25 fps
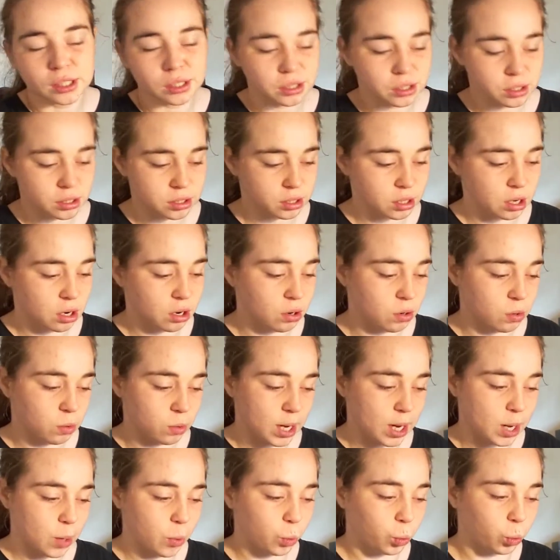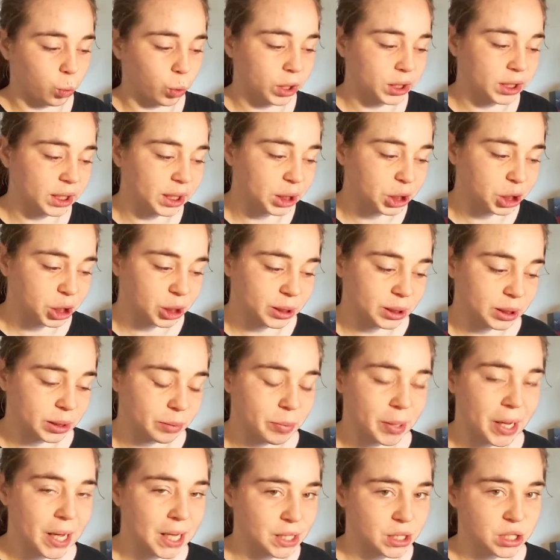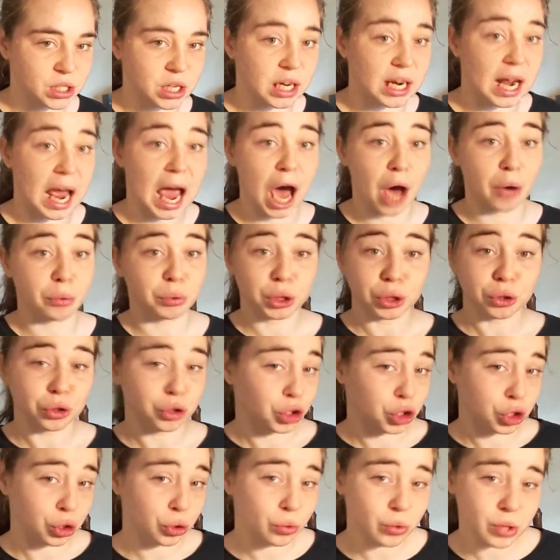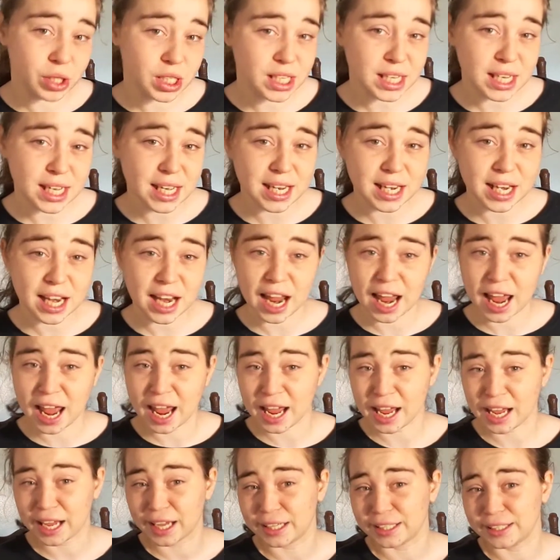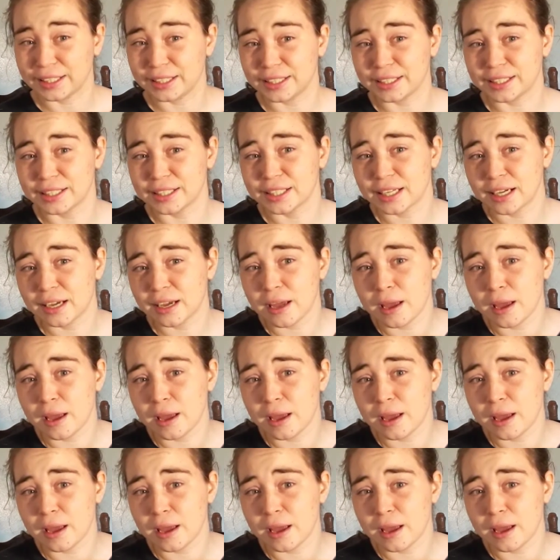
So it really just depends on how you use it and